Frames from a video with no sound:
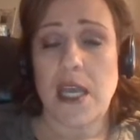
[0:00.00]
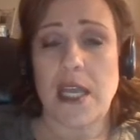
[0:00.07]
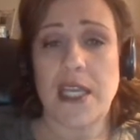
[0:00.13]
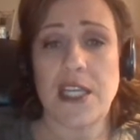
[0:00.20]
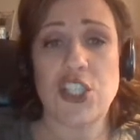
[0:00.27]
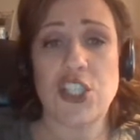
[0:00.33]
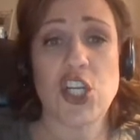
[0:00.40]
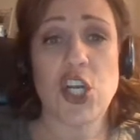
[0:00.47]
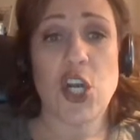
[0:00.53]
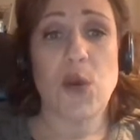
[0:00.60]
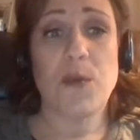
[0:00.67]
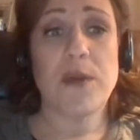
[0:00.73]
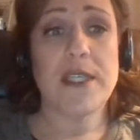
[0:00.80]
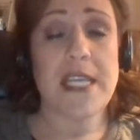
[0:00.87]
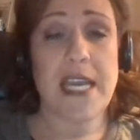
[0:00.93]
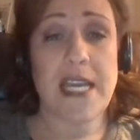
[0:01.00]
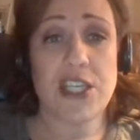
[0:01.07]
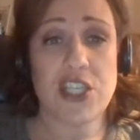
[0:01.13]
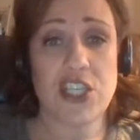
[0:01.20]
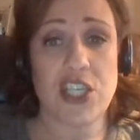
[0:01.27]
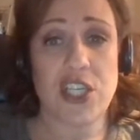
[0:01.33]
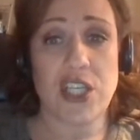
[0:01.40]

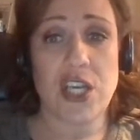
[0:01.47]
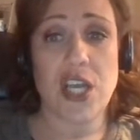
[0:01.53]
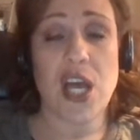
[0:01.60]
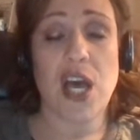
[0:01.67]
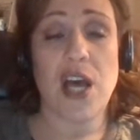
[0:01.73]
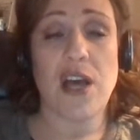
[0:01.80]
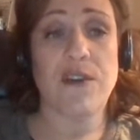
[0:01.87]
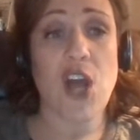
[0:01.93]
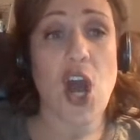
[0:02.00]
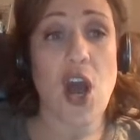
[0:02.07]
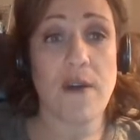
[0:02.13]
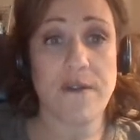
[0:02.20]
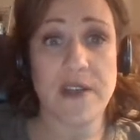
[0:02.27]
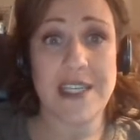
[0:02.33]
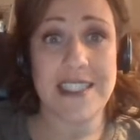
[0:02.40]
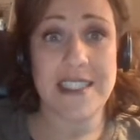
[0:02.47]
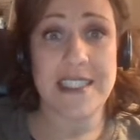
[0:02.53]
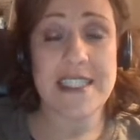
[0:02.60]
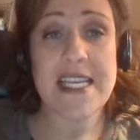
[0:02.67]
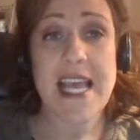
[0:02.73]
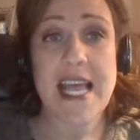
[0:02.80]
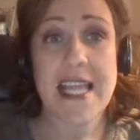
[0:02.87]
interpretation of
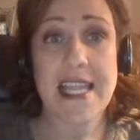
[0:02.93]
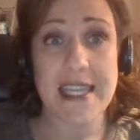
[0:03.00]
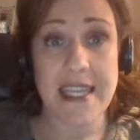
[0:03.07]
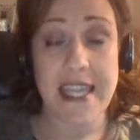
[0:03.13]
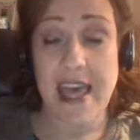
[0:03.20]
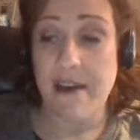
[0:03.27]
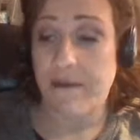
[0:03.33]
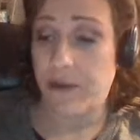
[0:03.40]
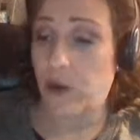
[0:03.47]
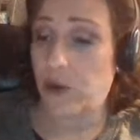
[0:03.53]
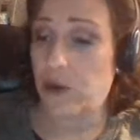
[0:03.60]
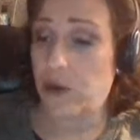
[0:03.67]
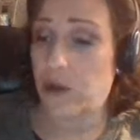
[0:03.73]
confidence level.